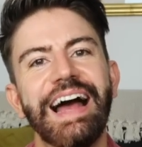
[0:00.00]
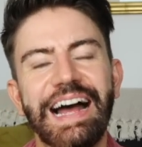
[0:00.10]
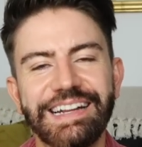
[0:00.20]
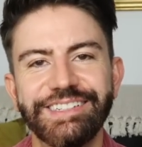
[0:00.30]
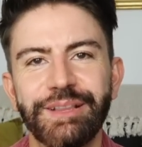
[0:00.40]

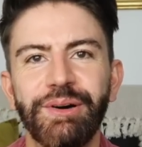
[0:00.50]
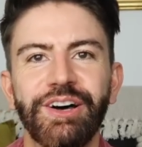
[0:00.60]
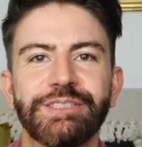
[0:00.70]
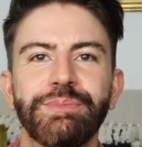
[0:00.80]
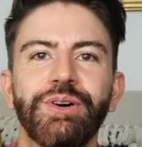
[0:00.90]
and the
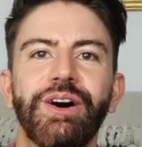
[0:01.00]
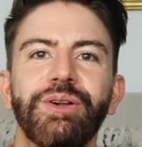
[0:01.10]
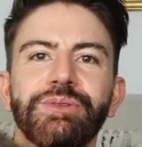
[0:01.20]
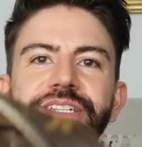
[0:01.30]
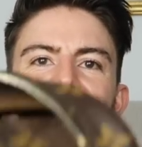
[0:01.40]
passport
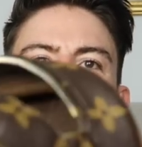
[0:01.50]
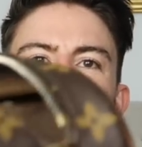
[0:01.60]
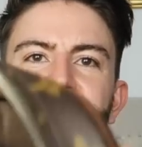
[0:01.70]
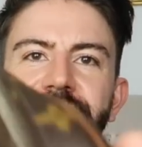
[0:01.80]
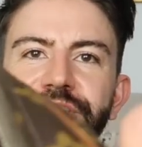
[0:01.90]
holder.
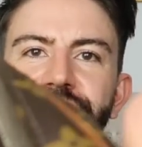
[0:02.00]
I'll